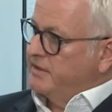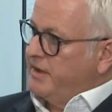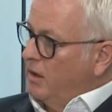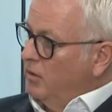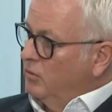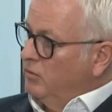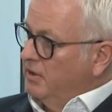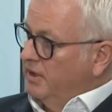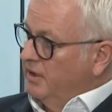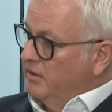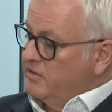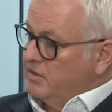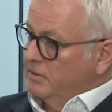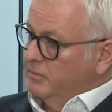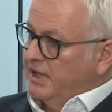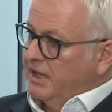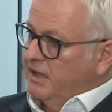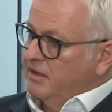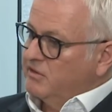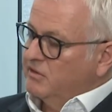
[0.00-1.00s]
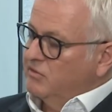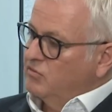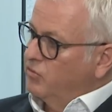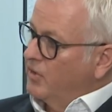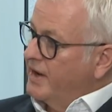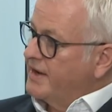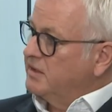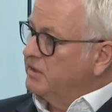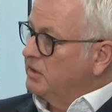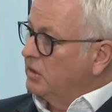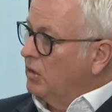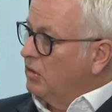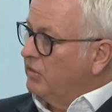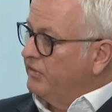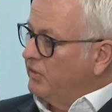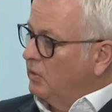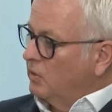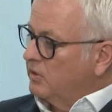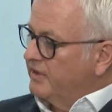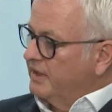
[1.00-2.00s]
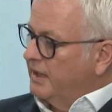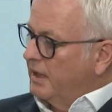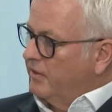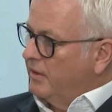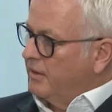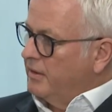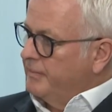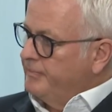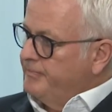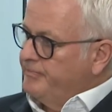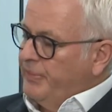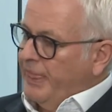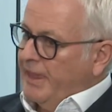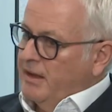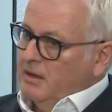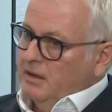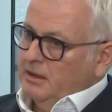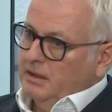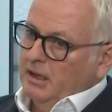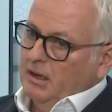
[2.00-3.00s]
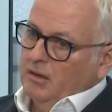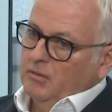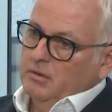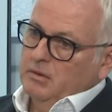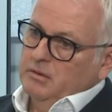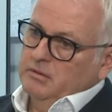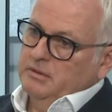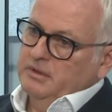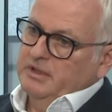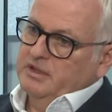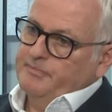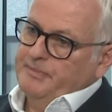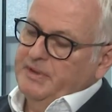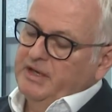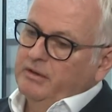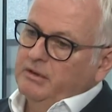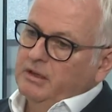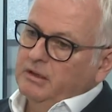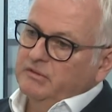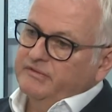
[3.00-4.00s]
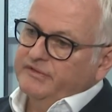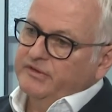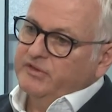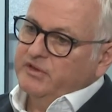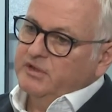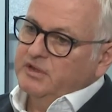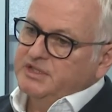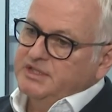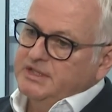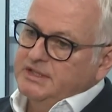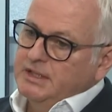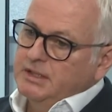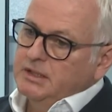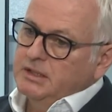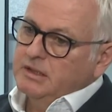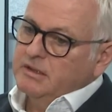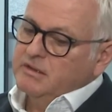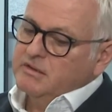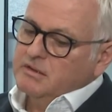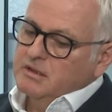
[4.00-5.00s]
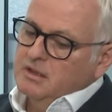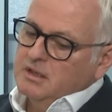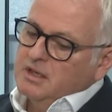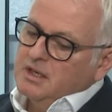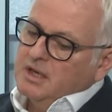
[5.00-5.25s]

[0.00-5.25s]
down, in some cases write it off altogether. Now, it's been around for 30 years.